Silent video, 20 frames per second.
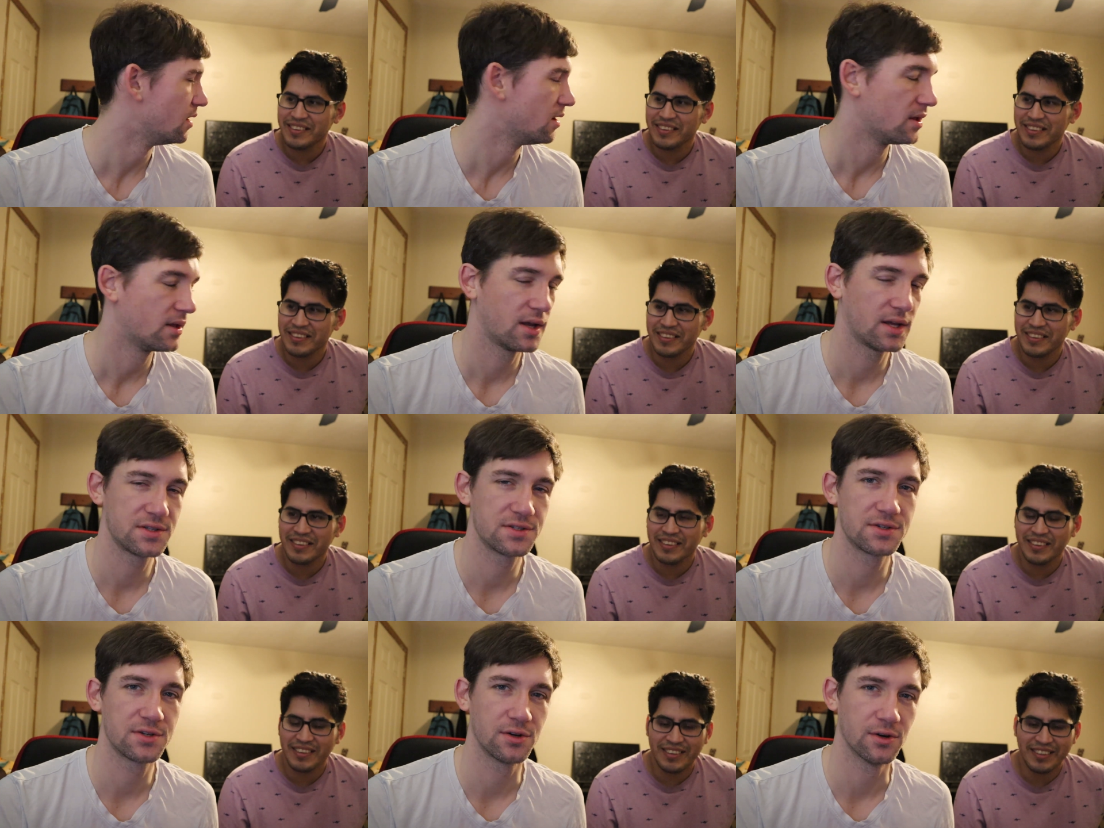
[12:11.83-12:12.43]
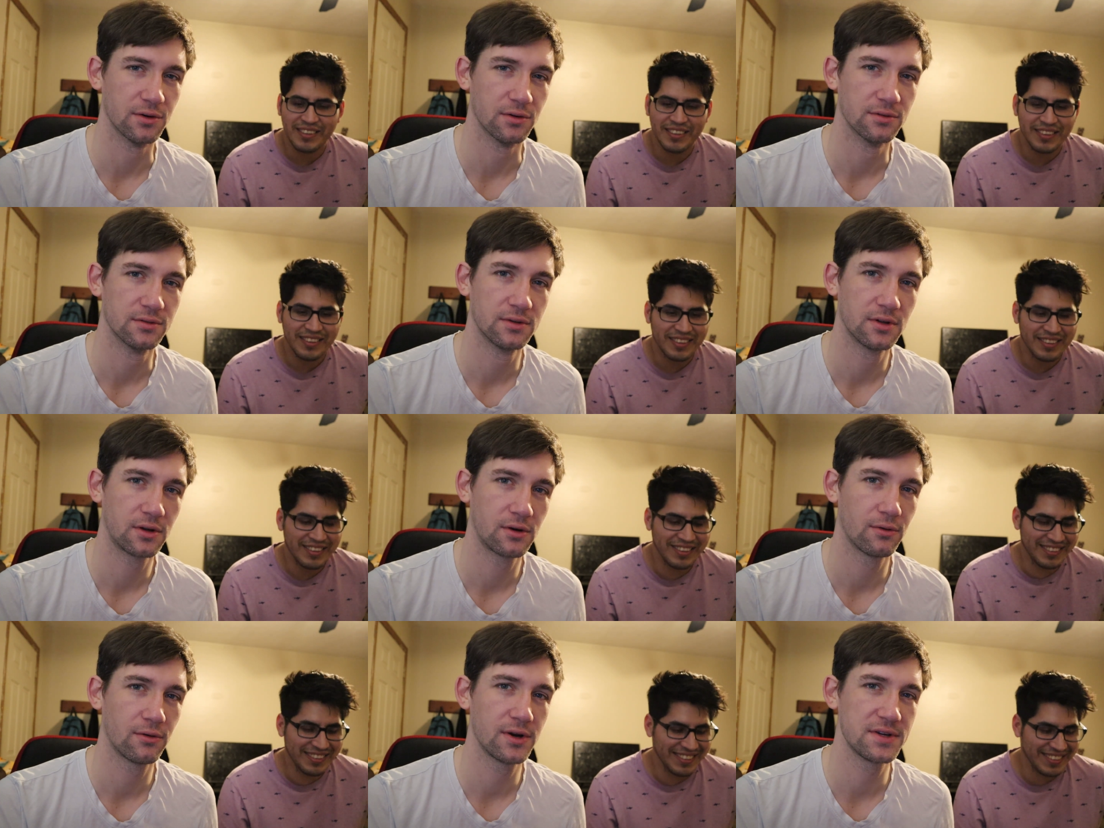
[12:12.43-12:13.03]
Speaker 1: That's true.
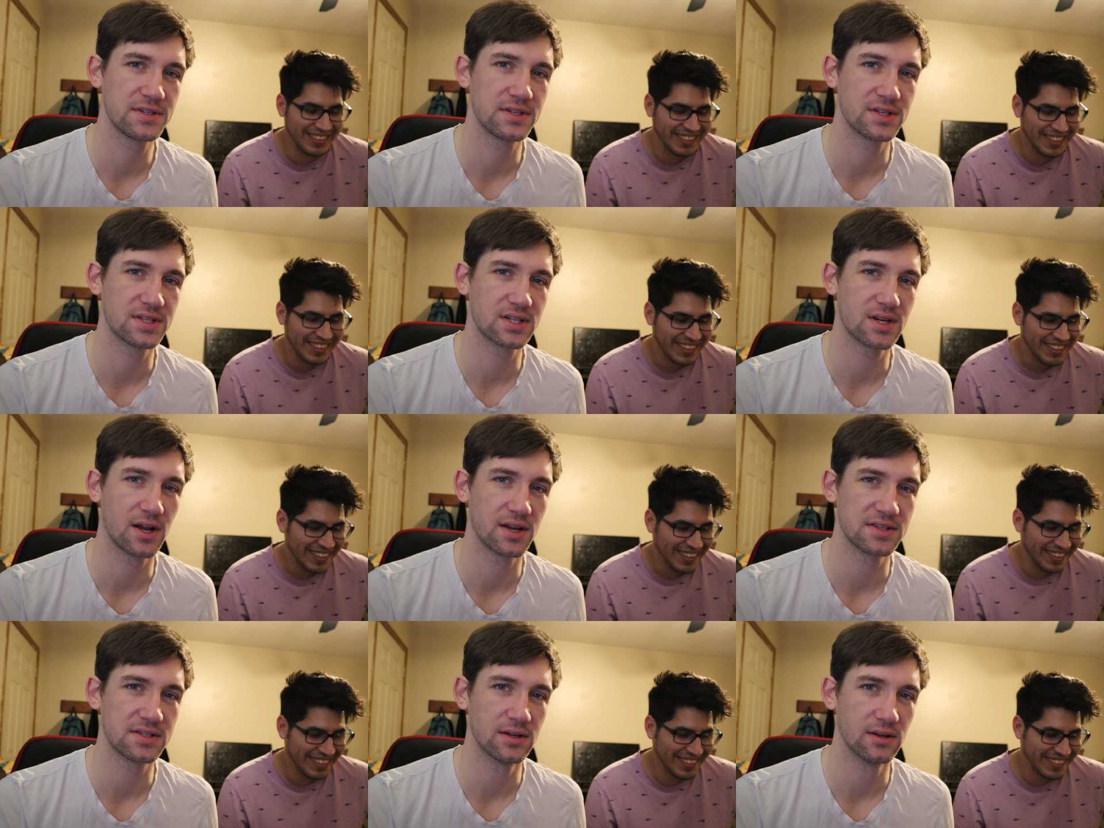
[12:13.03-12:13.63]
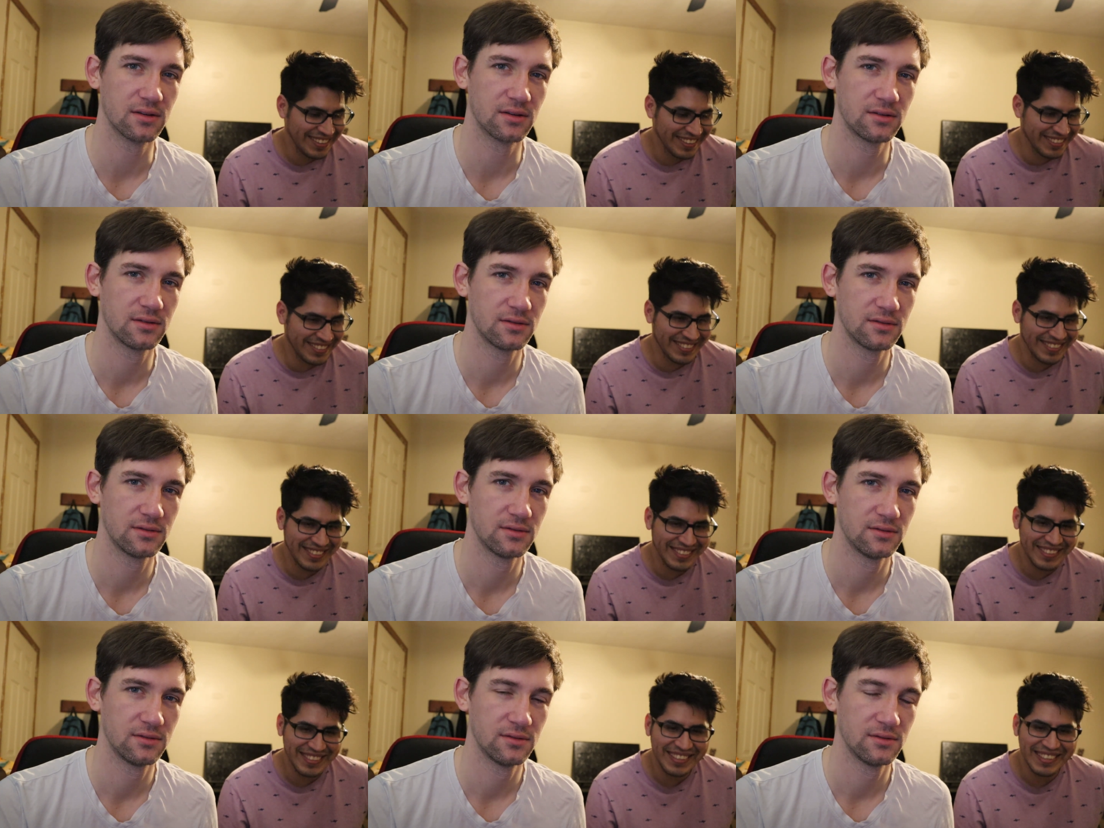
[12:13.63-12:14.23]
LaCroix is disgusting. It
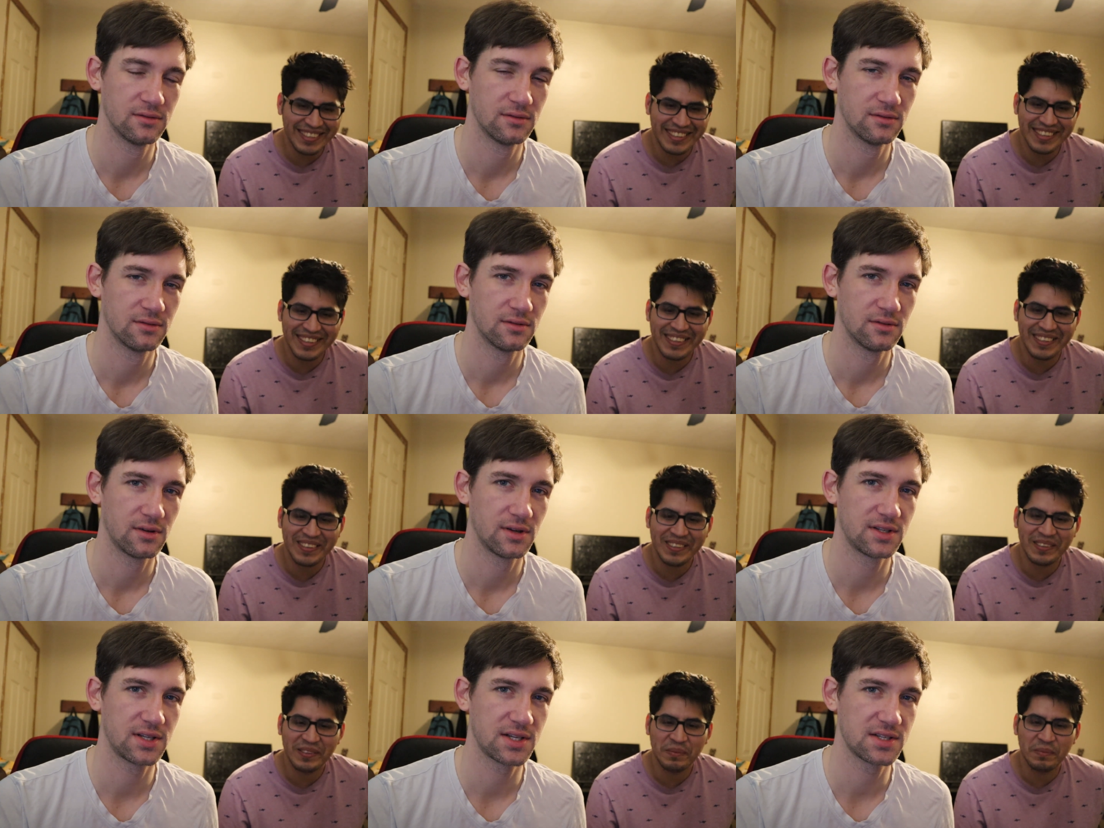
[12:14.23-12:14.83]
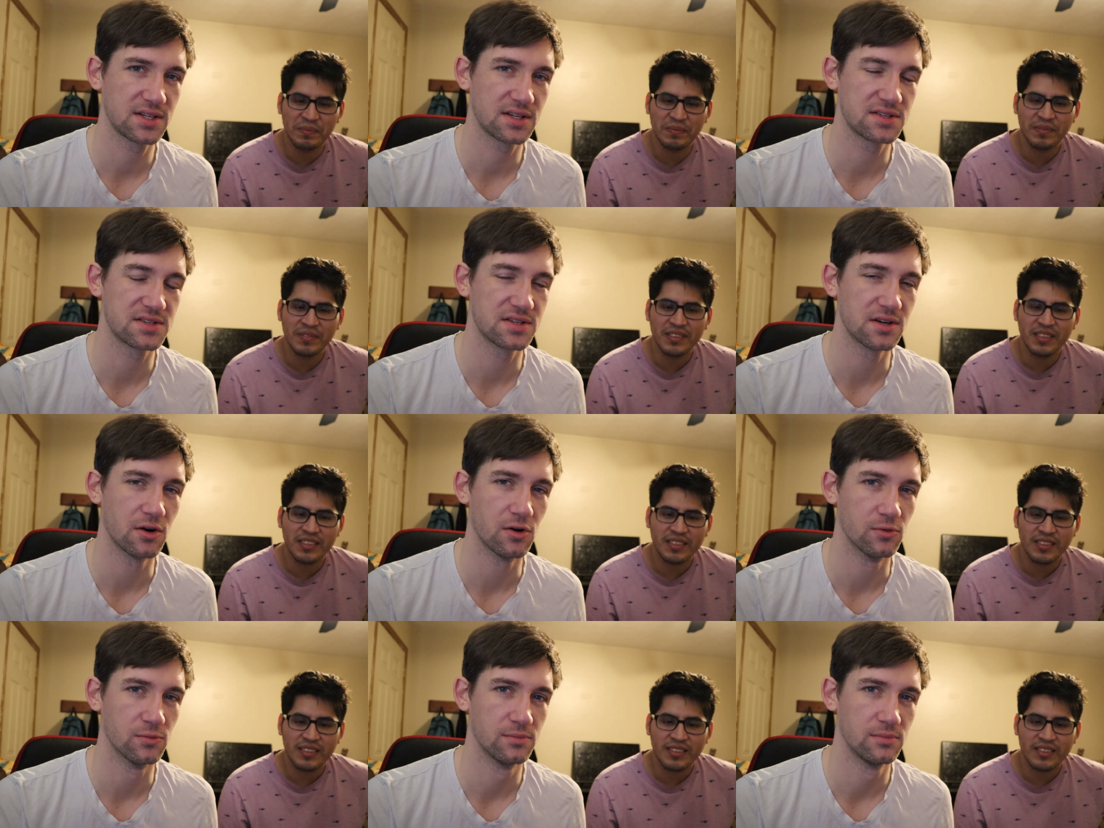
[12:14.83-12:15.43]
tastes like
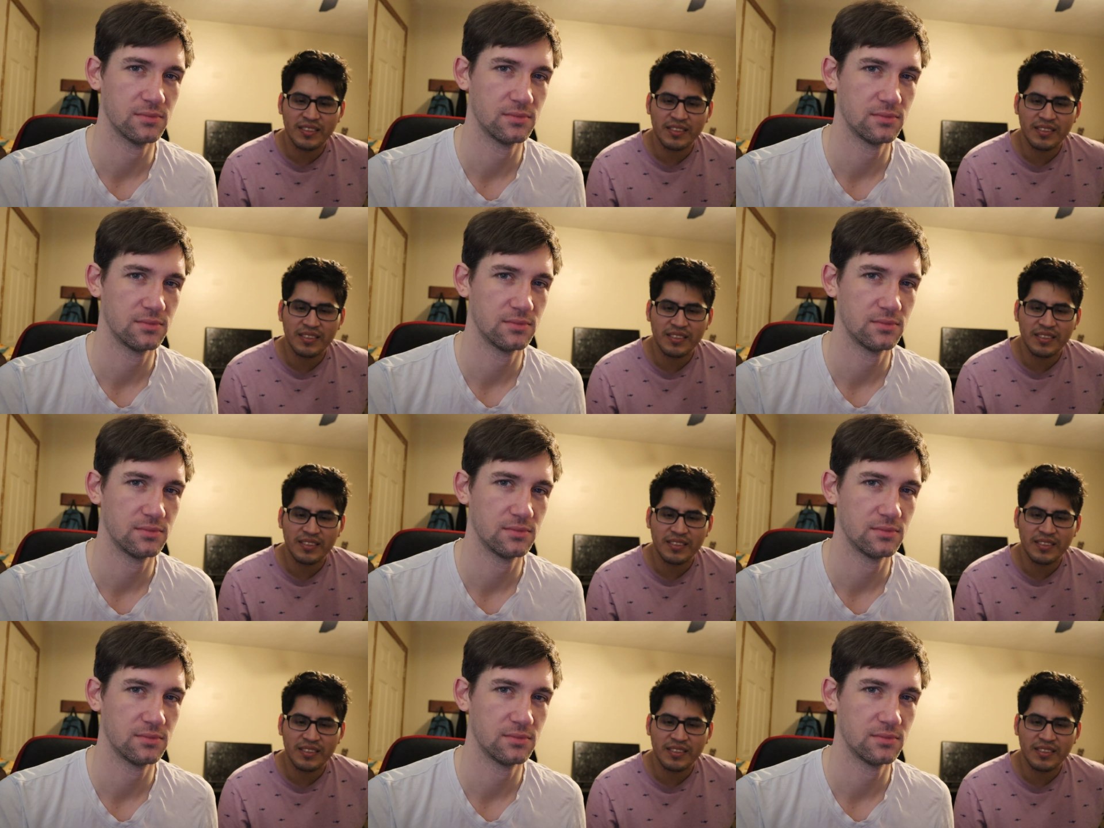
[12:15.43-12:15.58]
soap.